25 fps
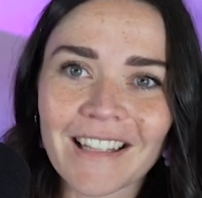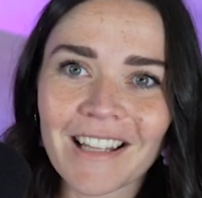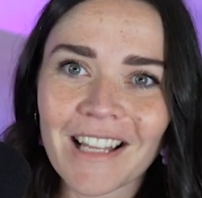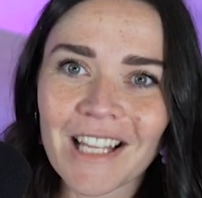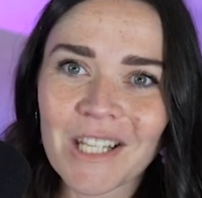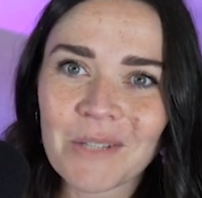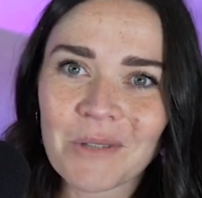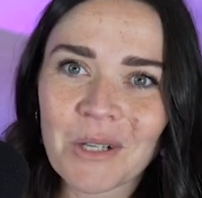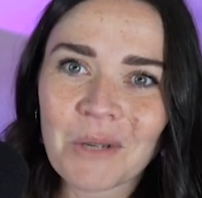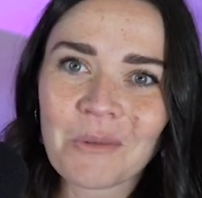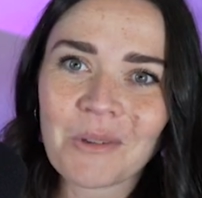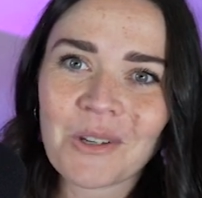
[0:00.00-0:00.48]
The
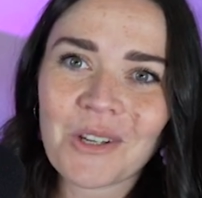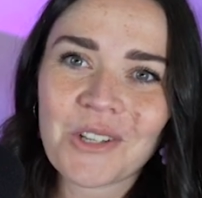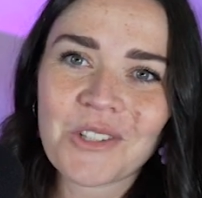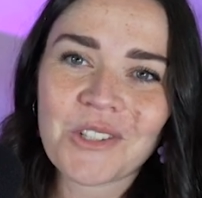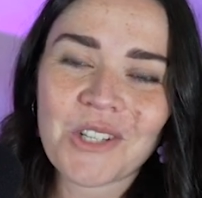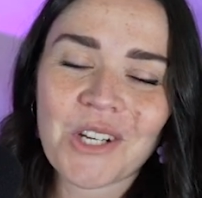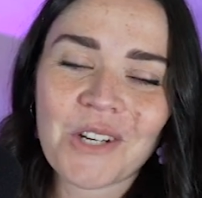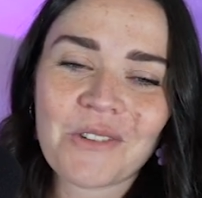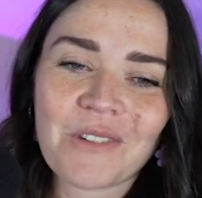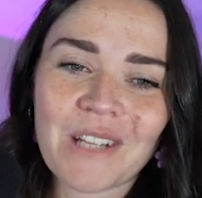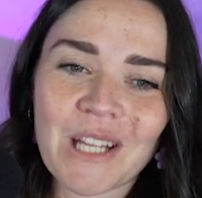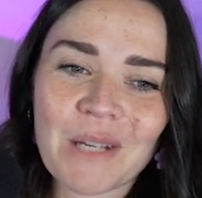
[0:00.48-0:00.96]
last one I want to
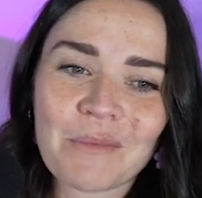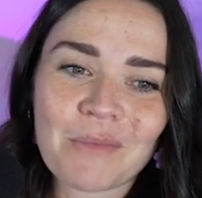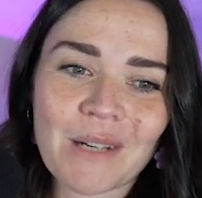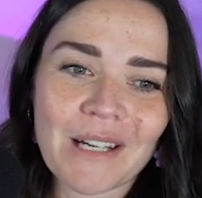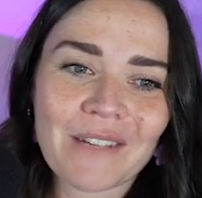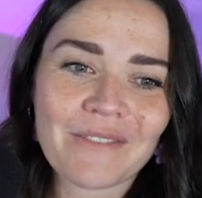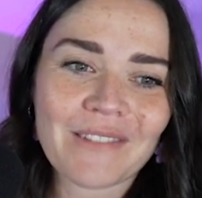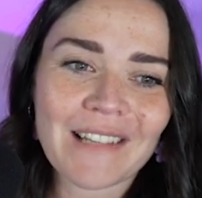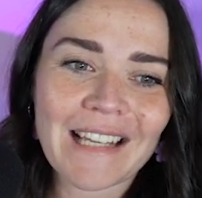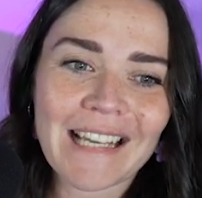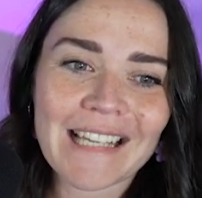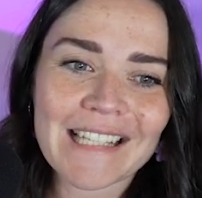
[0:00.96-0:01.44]
show you really
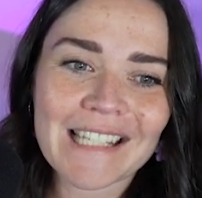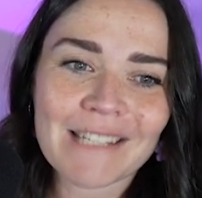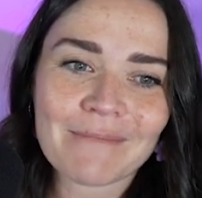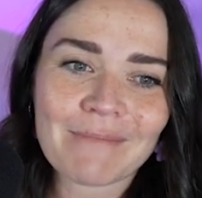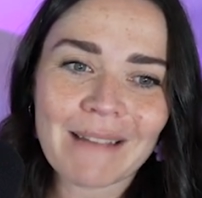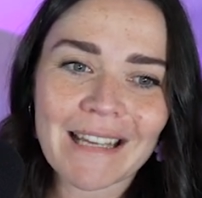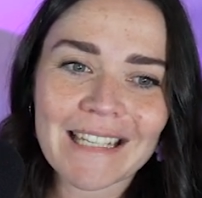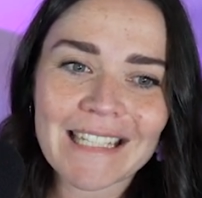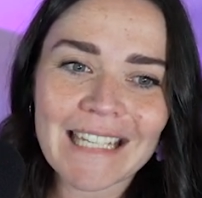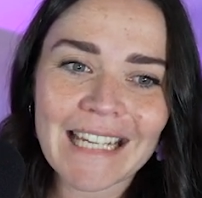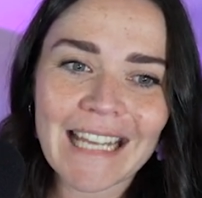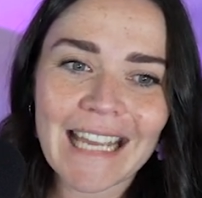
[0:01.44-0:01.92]
briefly is the
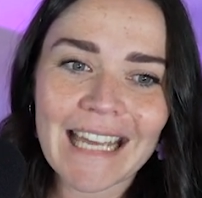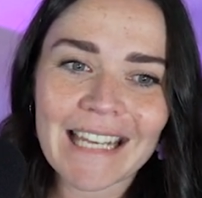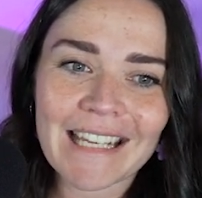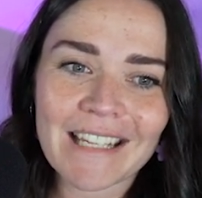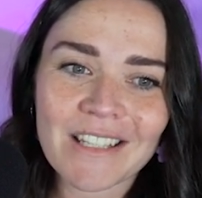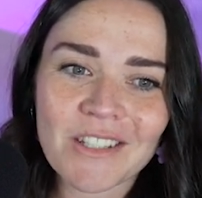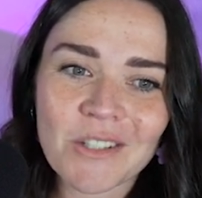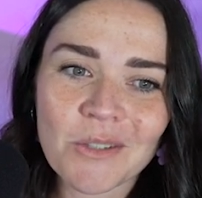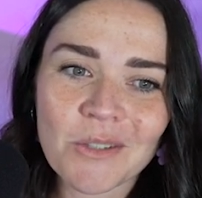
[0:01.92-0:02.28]
Magic Edit